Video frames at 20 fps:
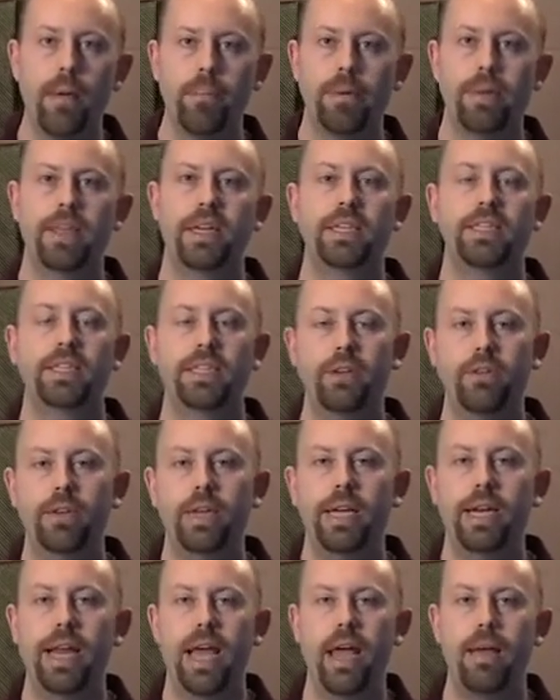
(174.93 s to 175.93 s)
but they still
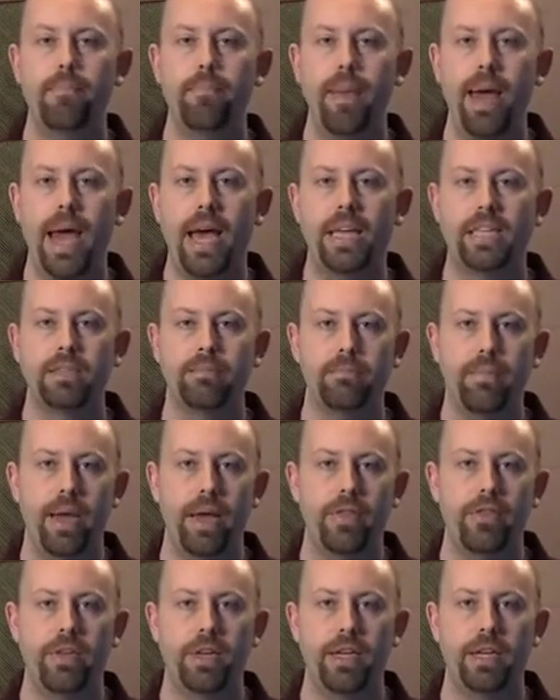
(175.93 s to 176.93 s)
need a mass
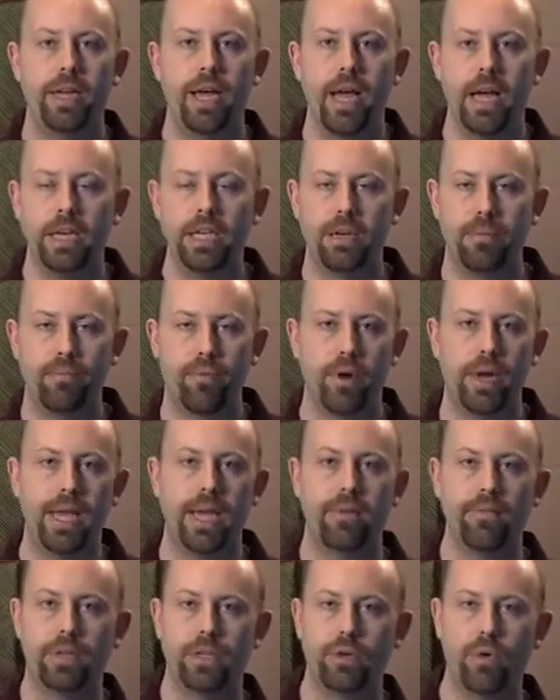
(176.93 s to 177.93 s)
method to
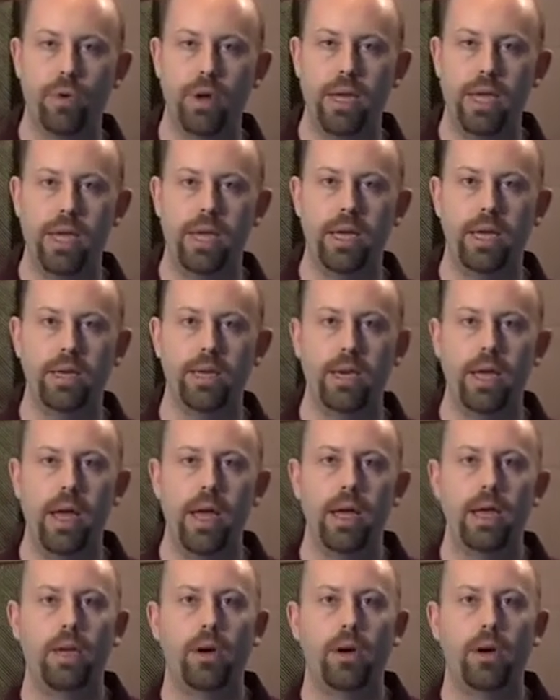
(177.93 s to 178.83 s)
bring inventory in